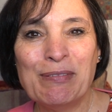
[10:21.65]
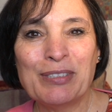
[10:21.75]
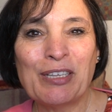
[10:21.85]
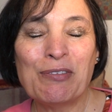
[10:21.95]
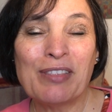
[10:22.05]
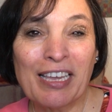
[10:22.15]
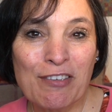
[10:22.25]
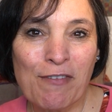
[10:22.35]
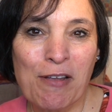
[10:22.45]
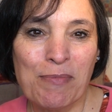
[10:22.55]
So thank
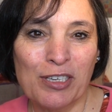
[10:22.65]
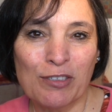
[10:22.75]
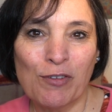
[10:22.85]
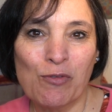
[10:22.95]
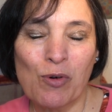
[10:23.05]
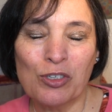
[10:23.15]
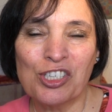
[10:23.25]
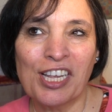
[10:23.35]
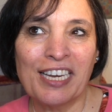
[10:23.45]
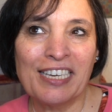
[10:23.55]
you very much for
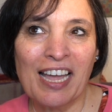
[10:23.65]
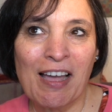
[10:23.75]
watching.